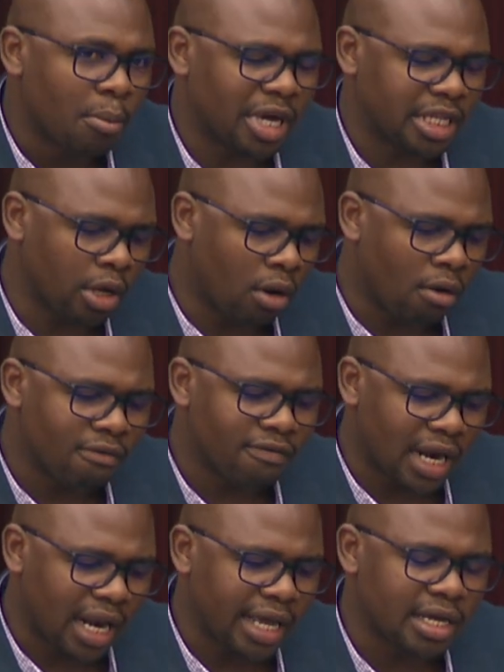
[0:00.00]
But the
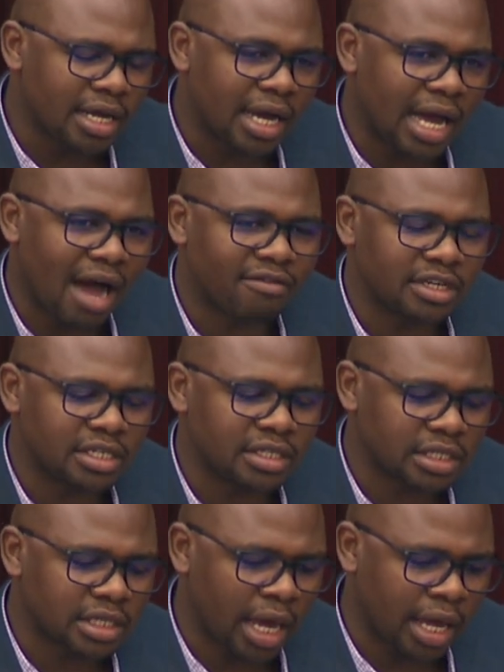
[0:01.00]
overlying
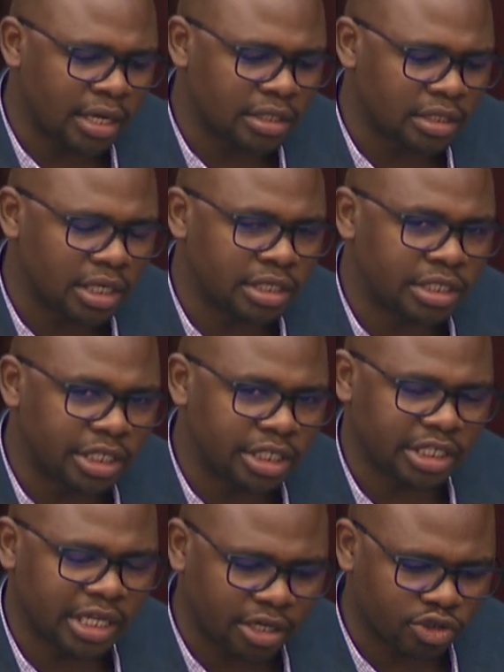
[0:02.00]
governance and
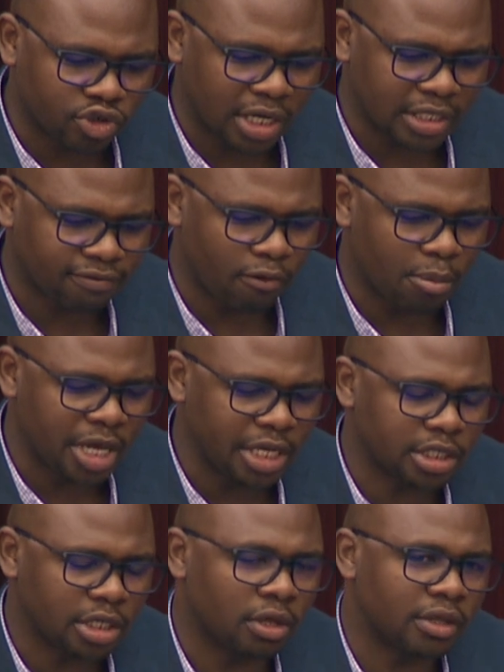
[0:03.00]
digital
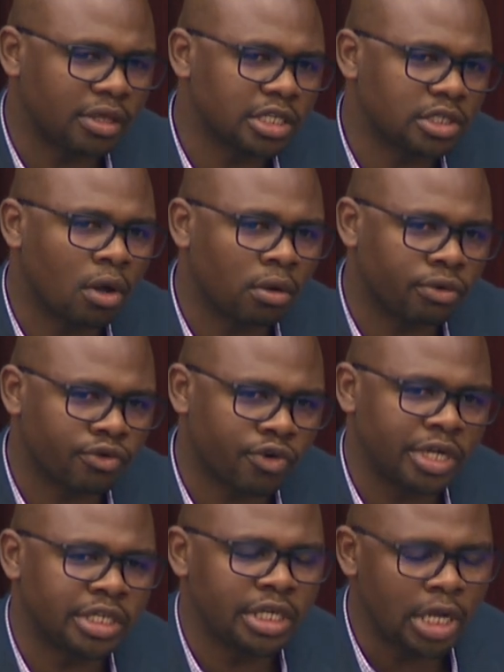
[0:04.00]
transformation on this
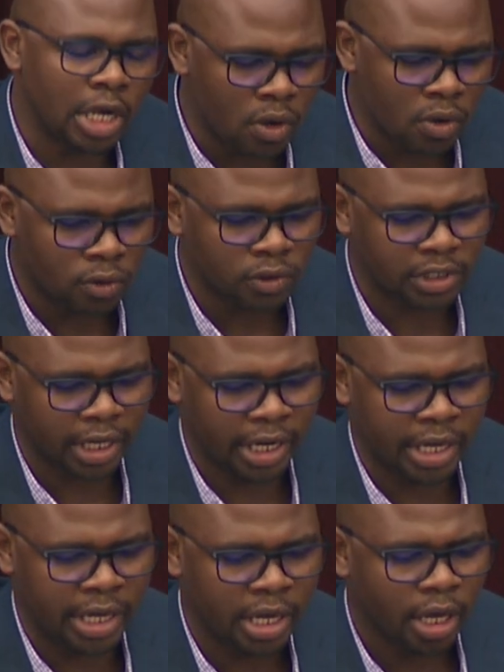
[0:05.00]
already
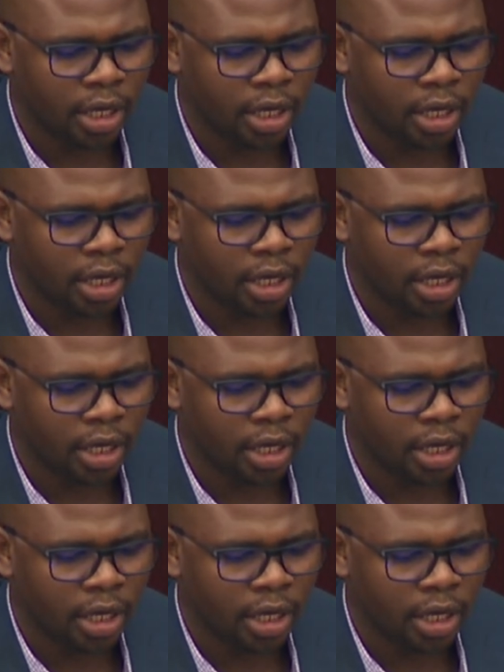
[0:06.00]
loosely